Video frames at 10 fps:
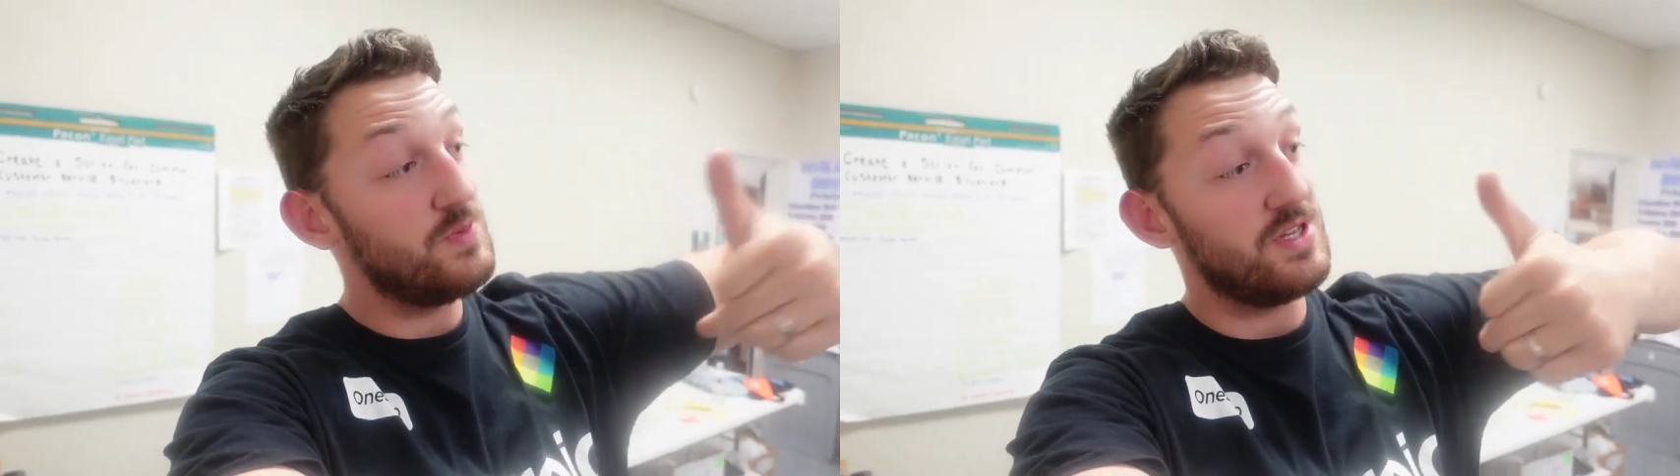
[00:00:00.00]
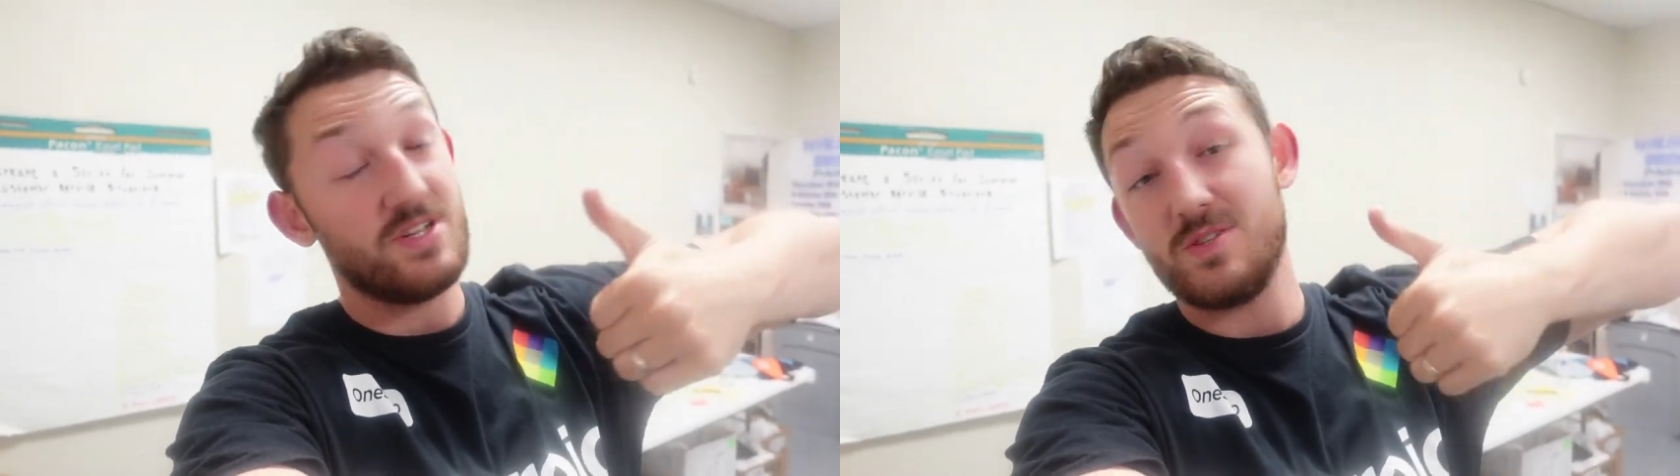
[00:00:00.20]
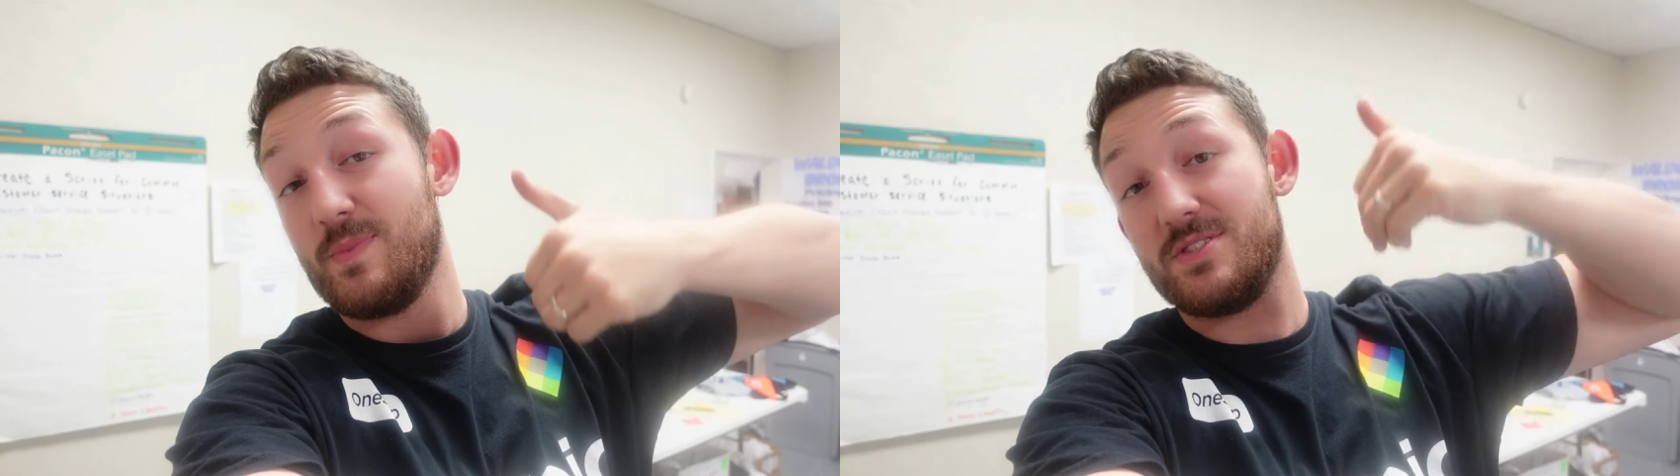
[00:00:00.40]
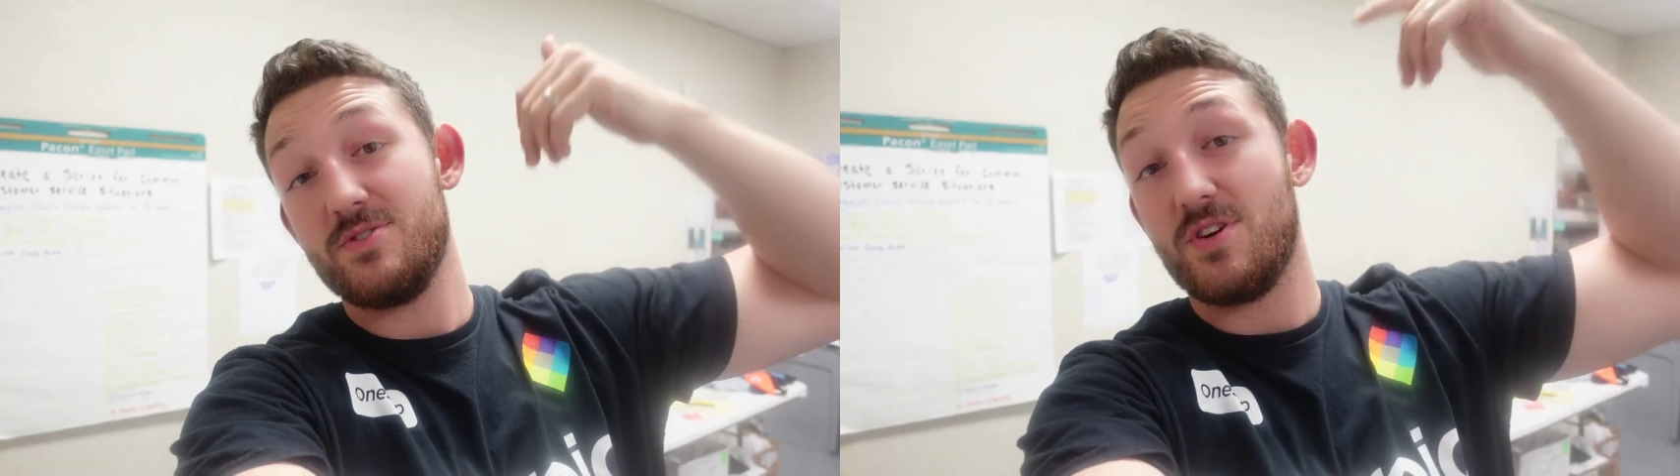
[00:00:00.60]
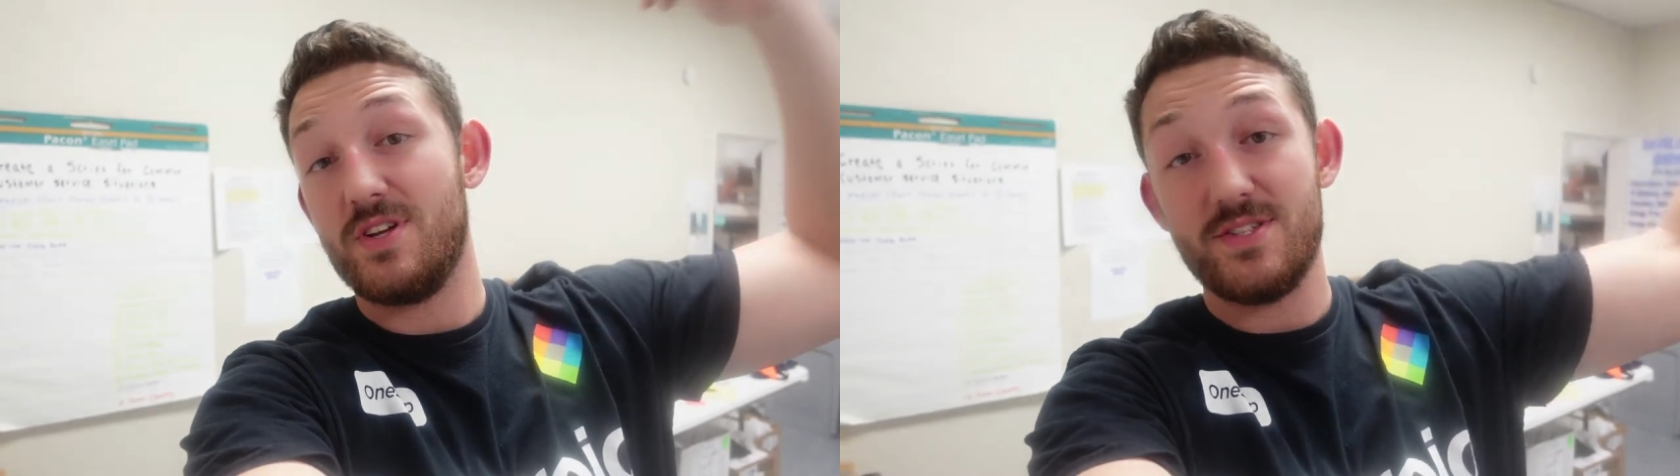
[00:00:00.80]
send us a
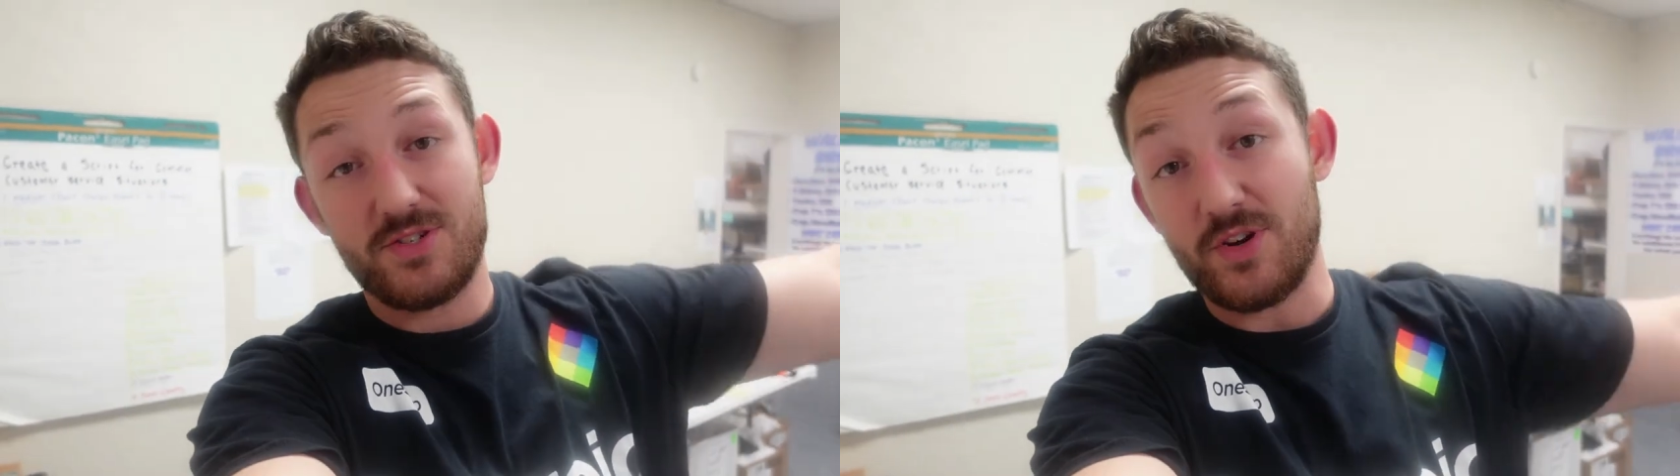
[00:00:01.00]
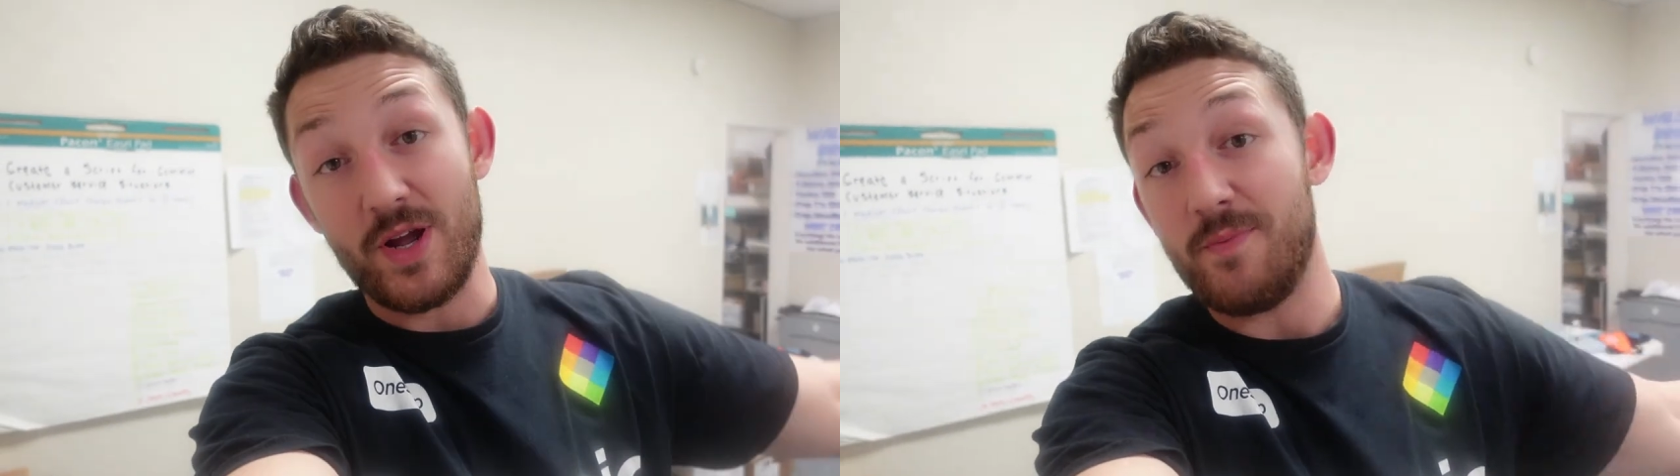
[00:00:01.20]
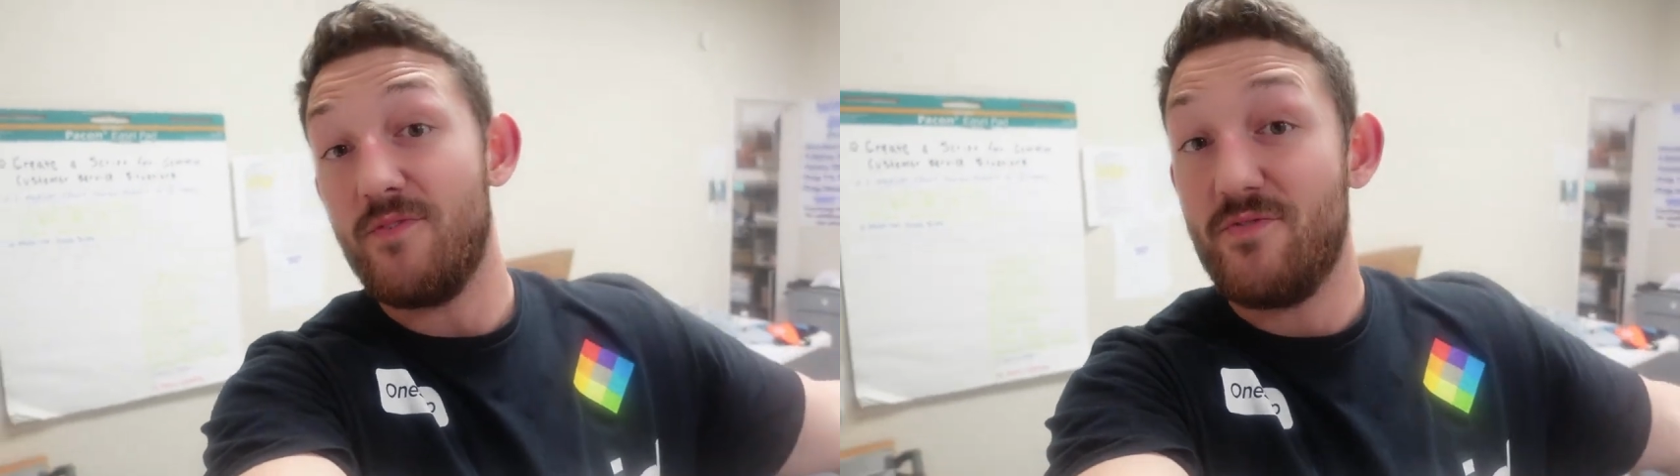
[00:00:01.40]
message on Instagram,